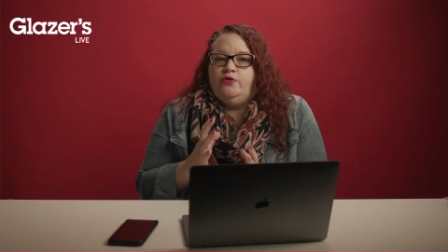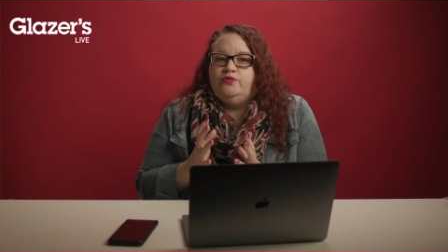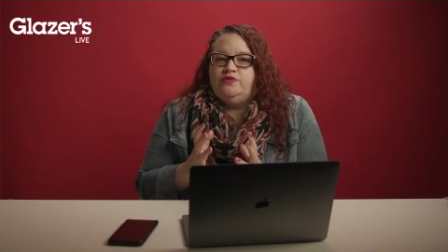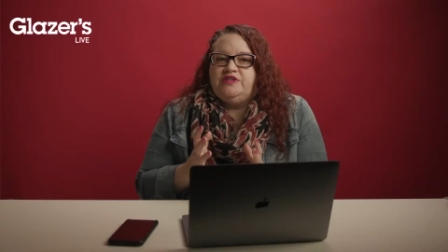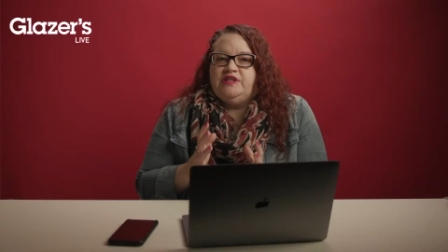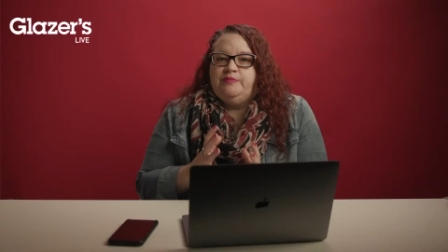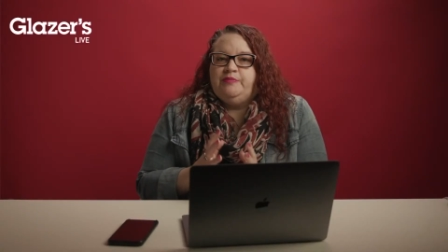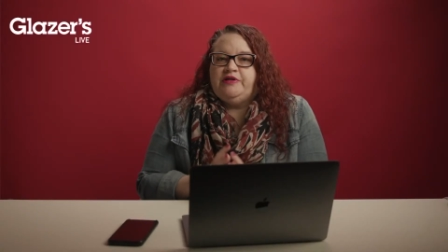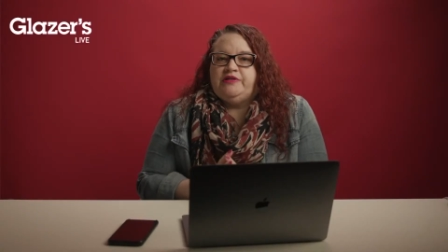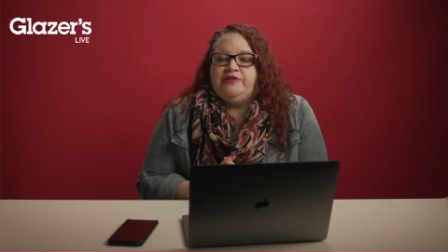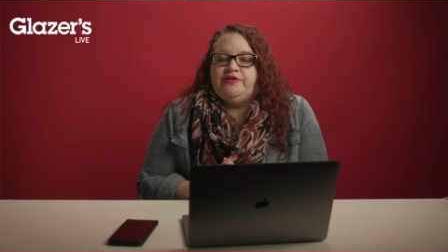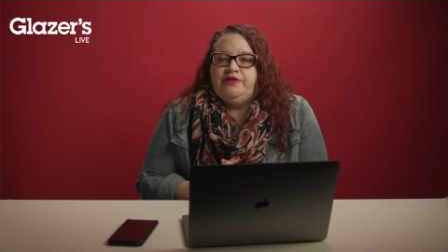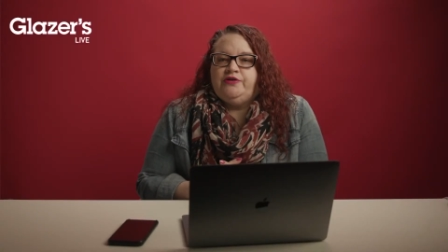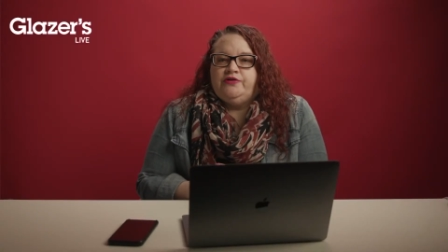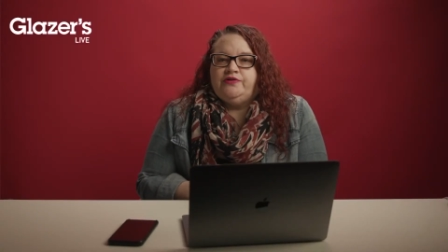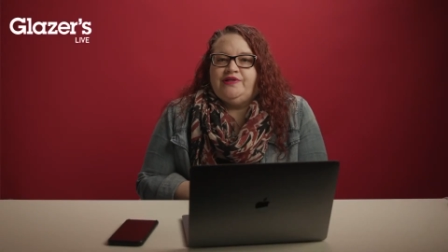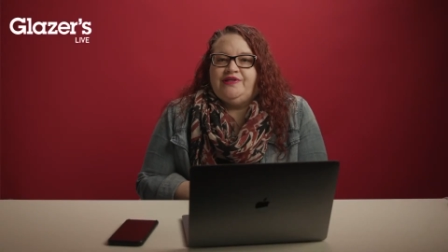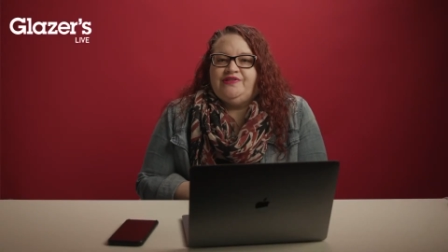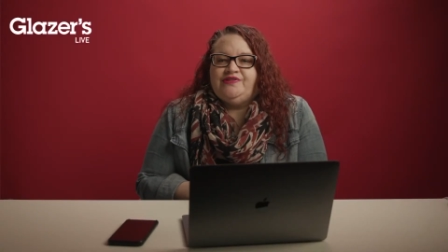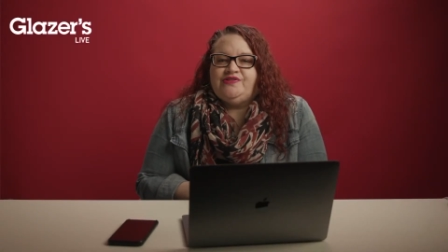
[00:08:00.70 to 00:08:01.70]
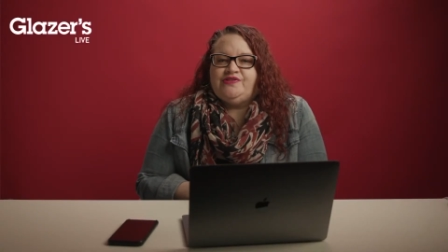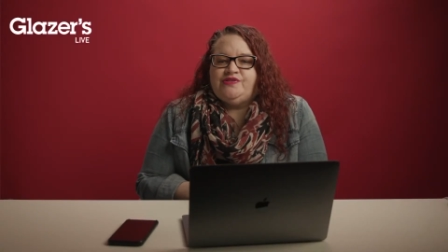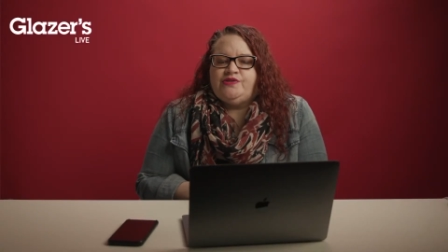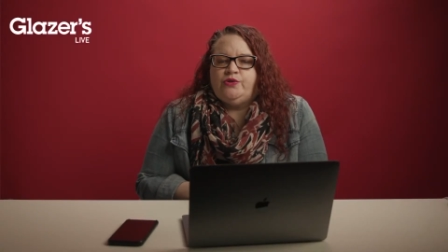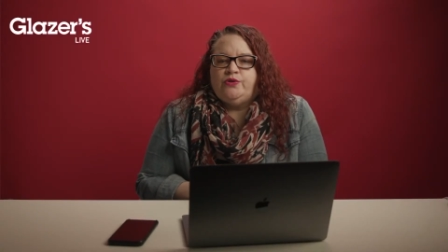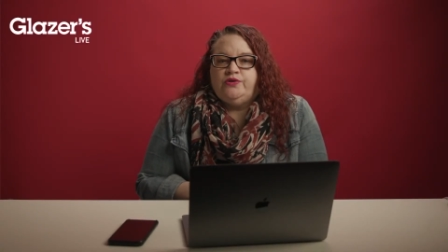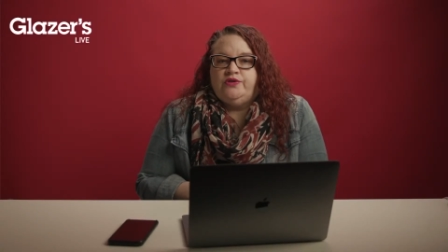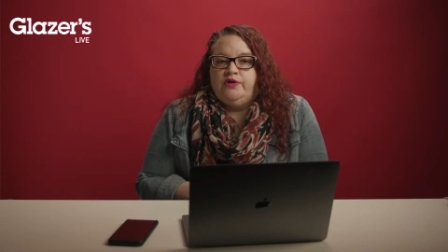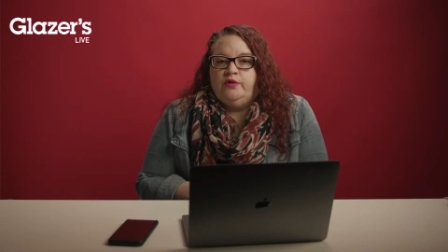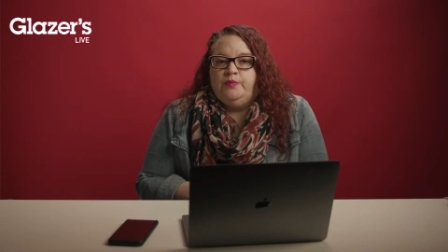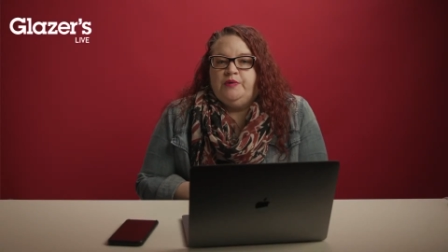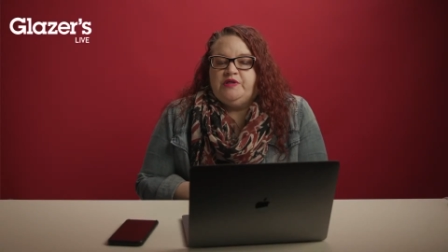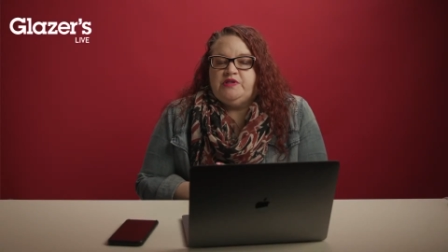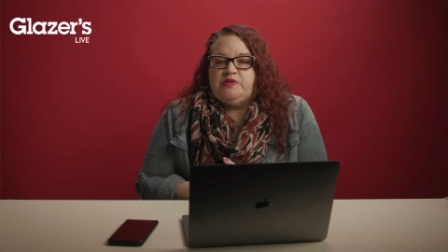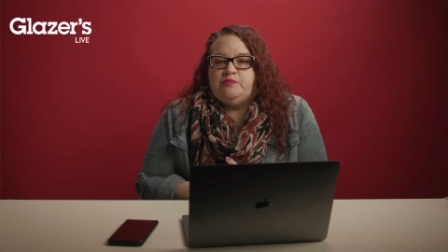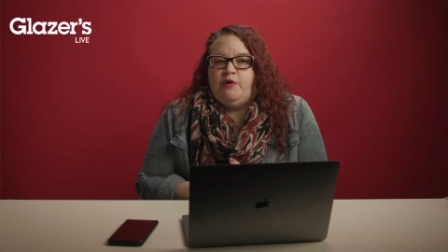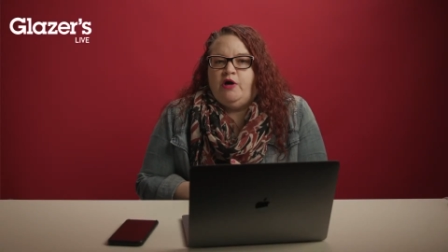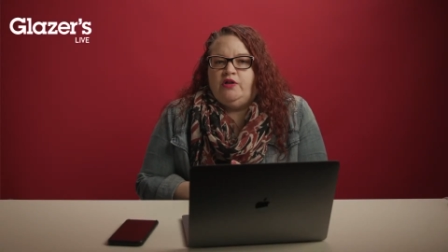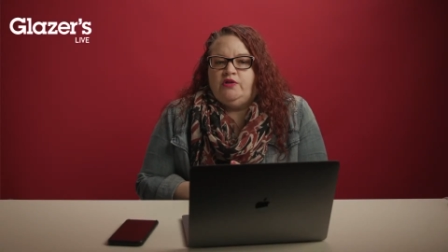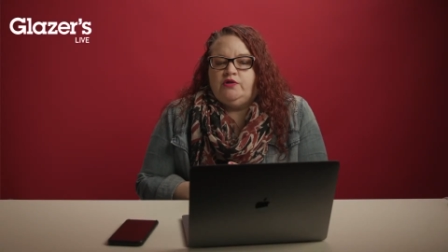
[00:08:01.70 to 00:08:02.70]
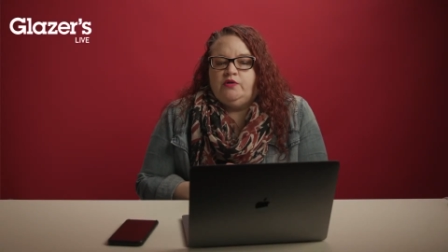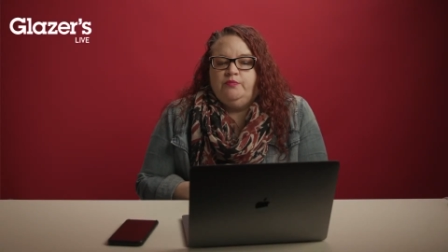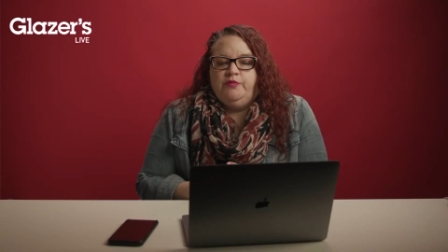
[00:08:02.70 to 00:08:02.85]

typically your lenses are a little bit smaller,